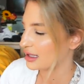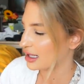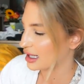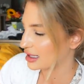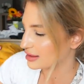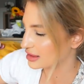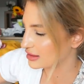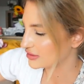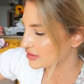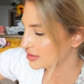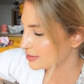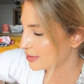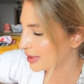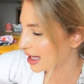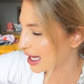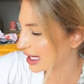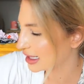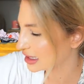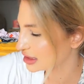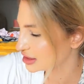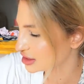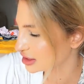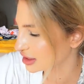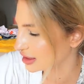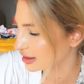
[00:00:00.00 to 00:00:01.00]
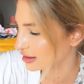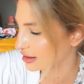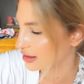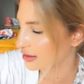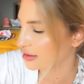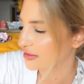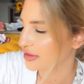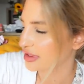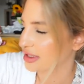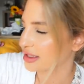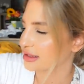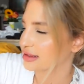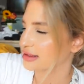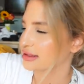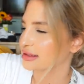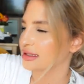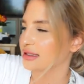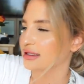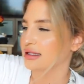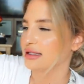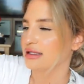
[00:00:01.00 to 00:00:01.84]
I love the packaging on all these.